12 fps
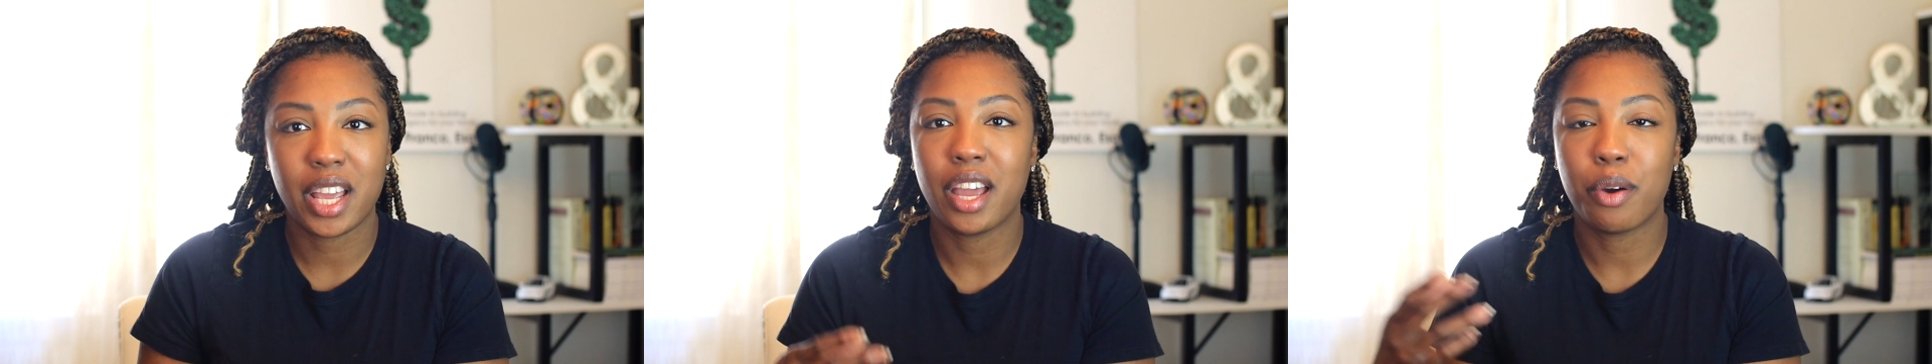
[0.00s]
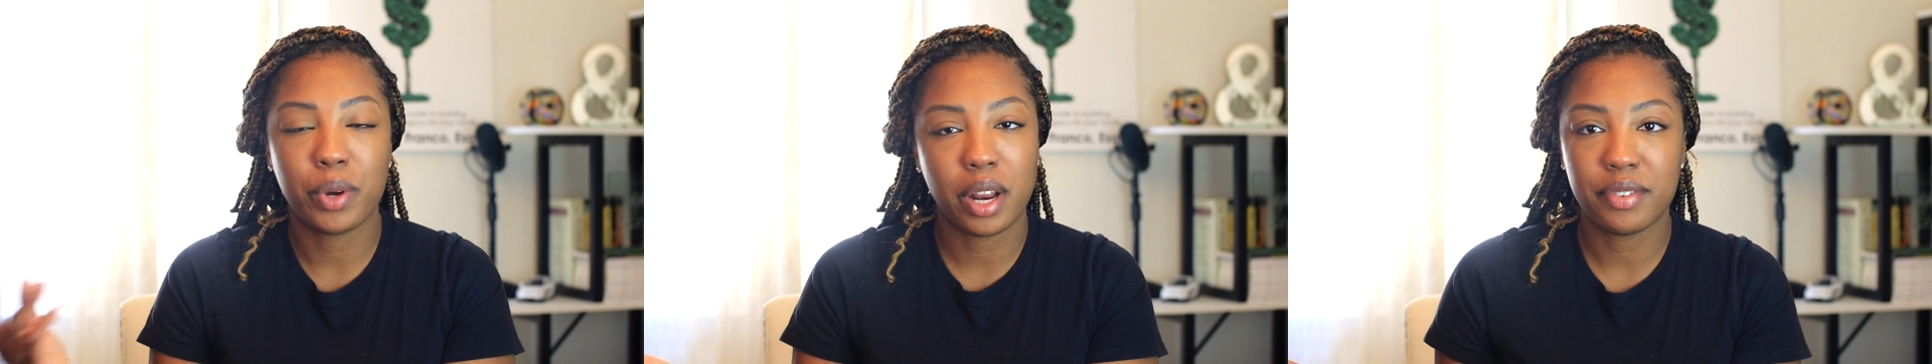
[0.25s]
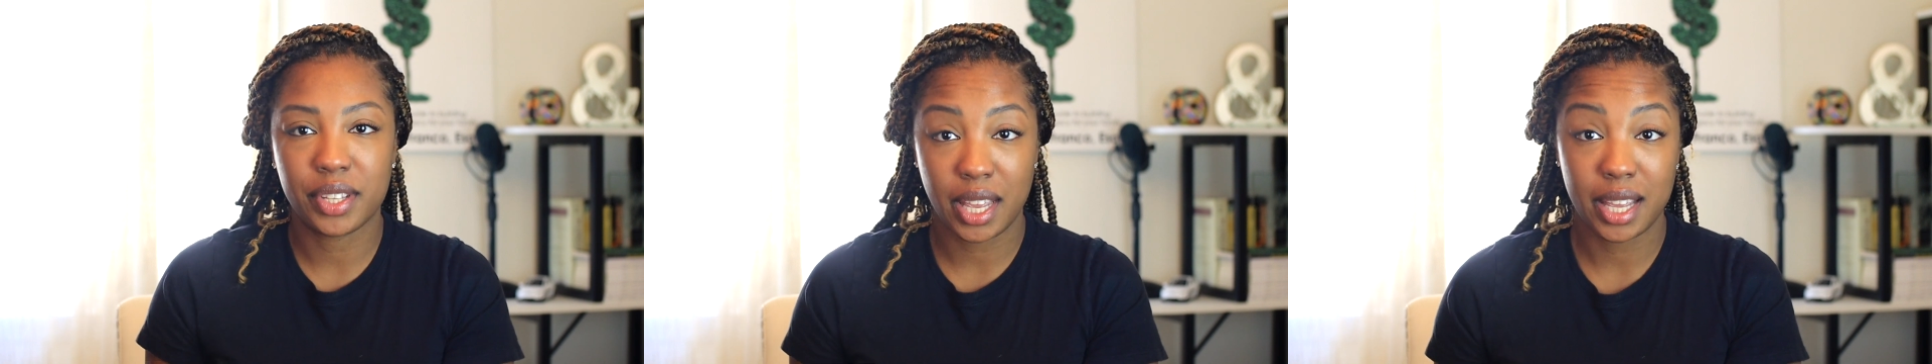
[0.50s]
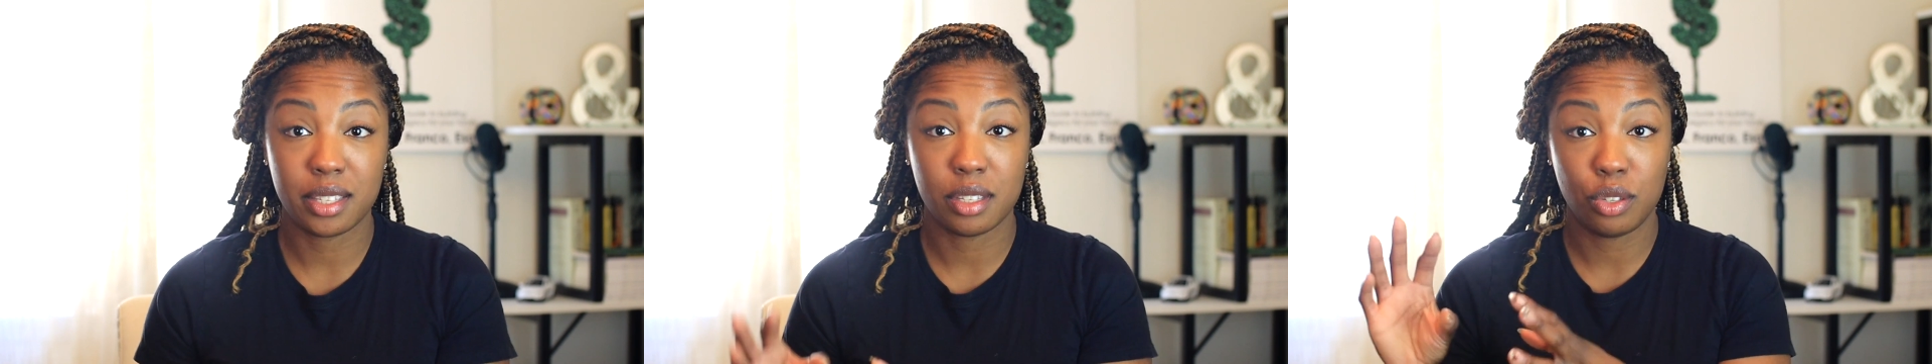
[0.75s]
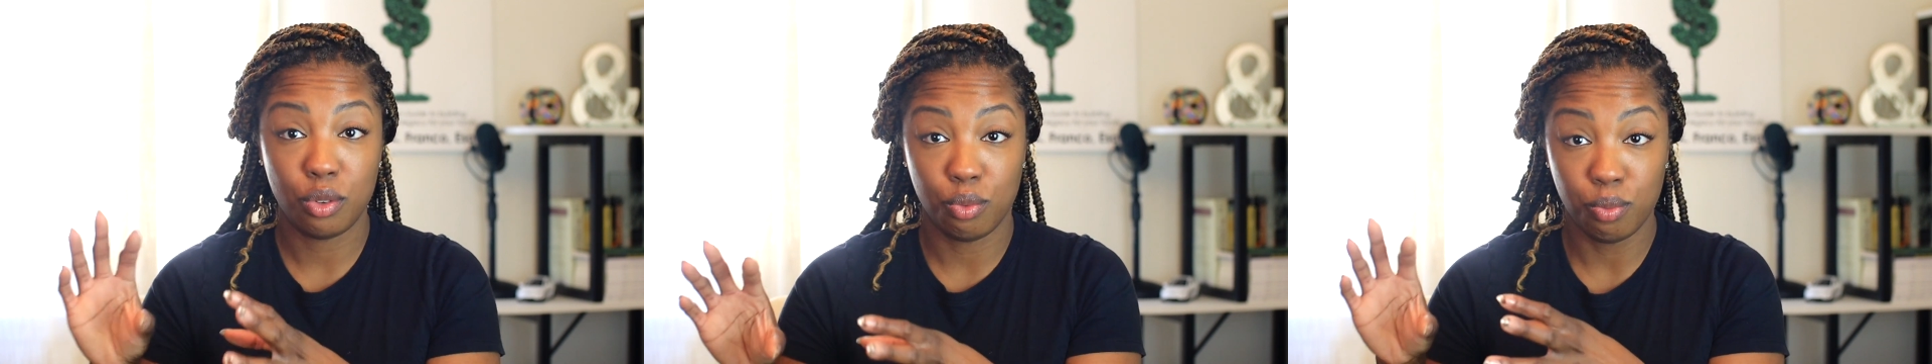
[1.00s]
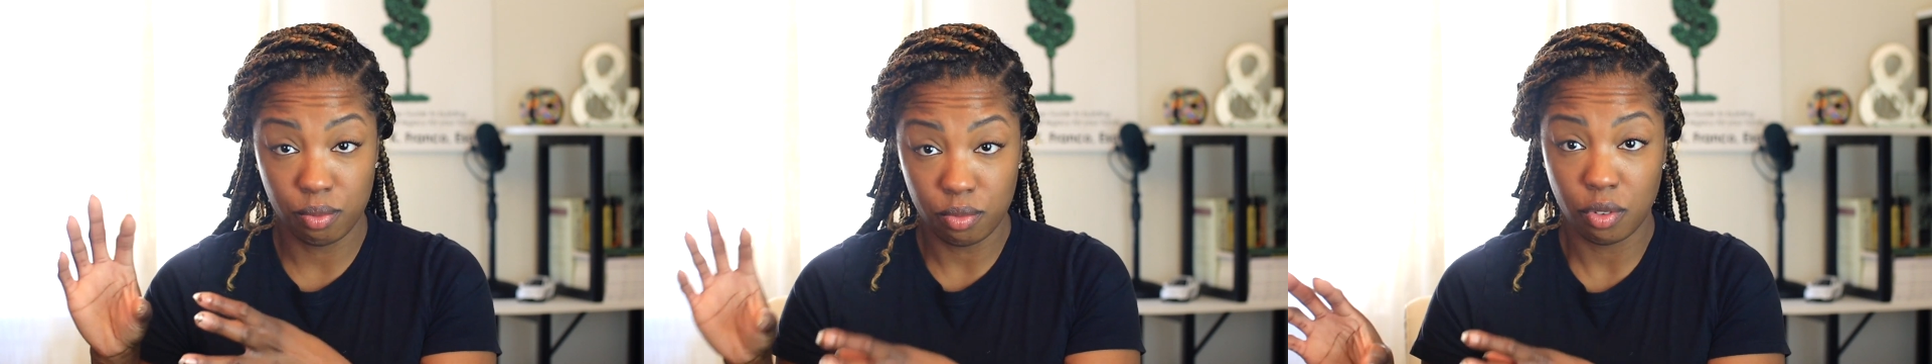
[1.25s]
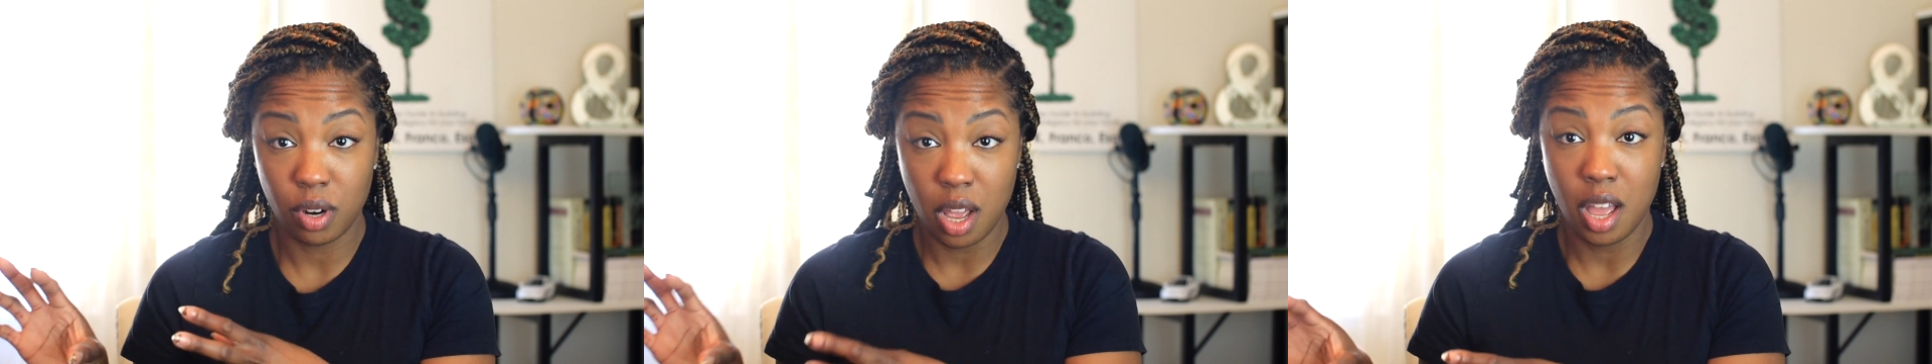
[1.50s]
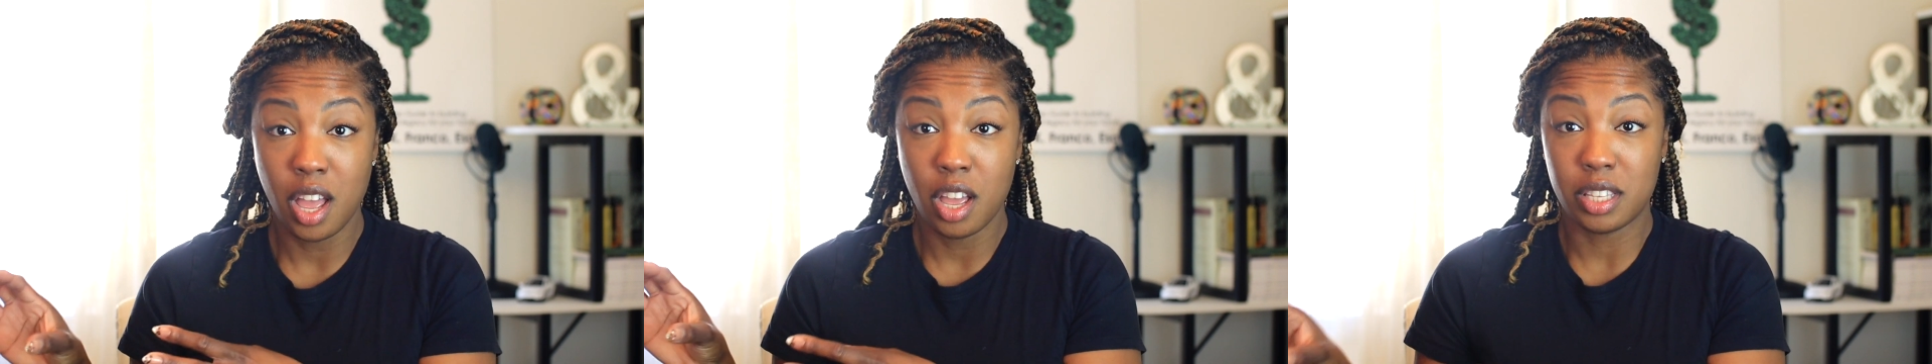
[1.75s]
day, or whatever the case is. You
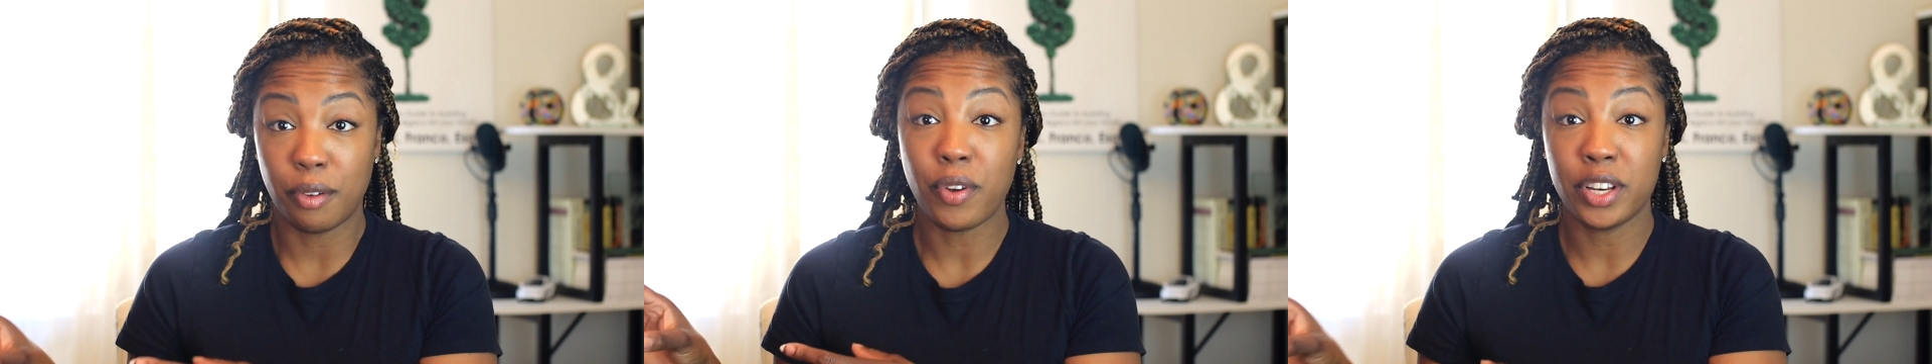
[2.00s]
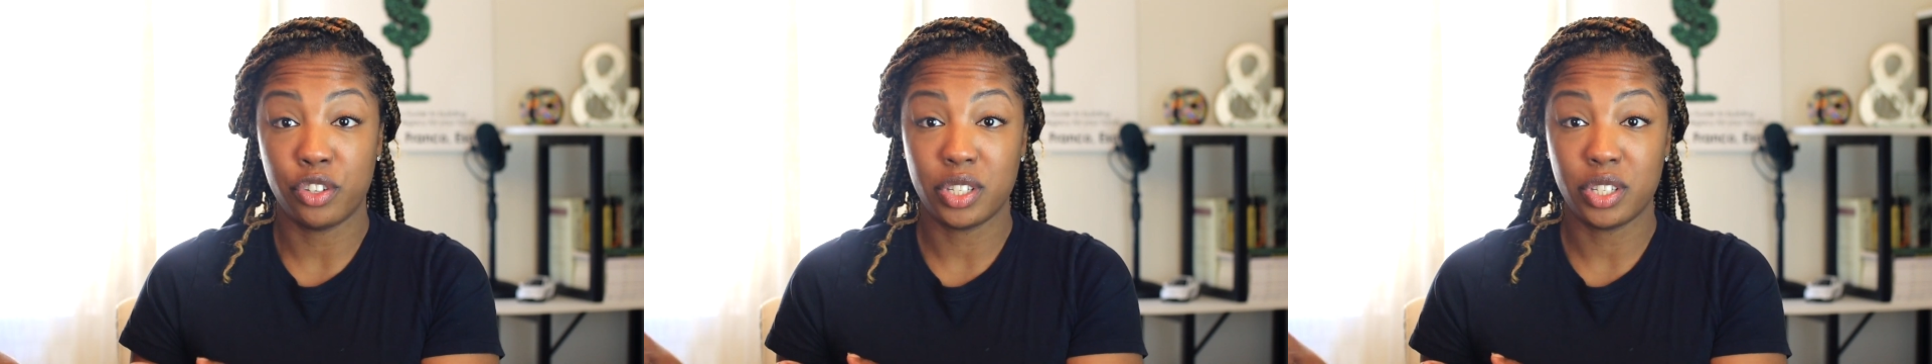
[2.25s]
defend